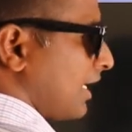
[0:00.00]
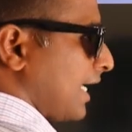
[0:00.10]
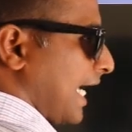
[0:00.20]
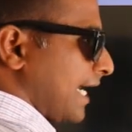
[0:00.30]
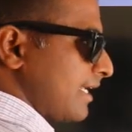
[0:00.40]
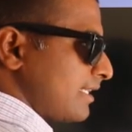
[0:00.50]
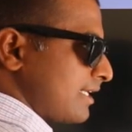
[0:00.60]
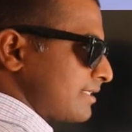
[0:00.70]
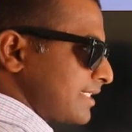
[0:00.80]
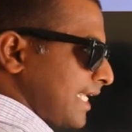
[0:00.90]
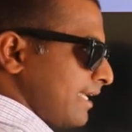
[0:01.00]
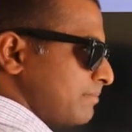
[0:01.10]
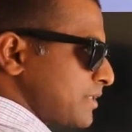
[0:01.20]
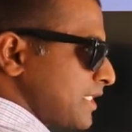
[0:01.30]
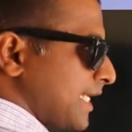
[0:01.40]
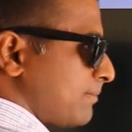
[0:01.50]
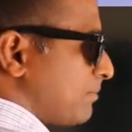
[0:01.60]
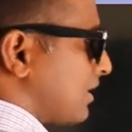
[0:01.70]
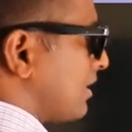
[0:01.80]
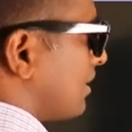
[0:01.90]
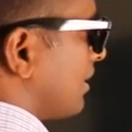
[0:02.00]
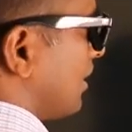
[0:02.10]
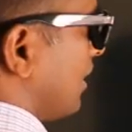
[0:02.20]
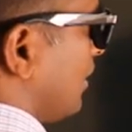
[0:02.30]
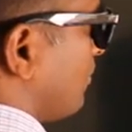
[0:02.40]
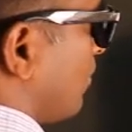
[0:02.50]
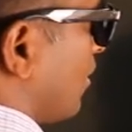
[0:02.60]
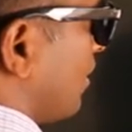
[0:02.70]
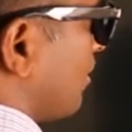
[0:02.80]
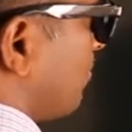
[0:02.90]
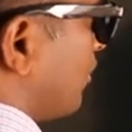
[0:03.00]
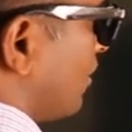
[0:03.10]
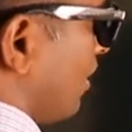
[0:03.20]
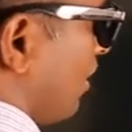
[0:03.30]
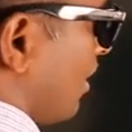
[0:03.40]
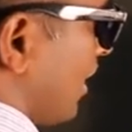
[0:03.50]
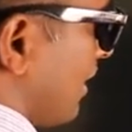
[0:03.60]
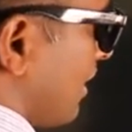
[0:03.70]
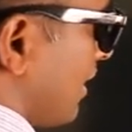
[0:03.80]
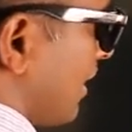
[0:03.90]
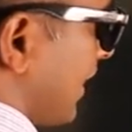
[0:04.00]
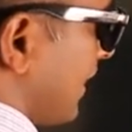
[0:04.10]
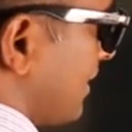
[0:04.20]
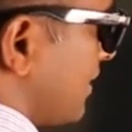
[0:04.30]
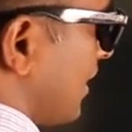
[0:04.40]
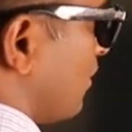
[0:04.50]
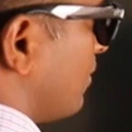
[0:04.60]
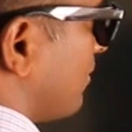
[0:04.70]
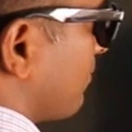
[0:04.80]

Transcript: and in the same step, you want to put dot, take 0,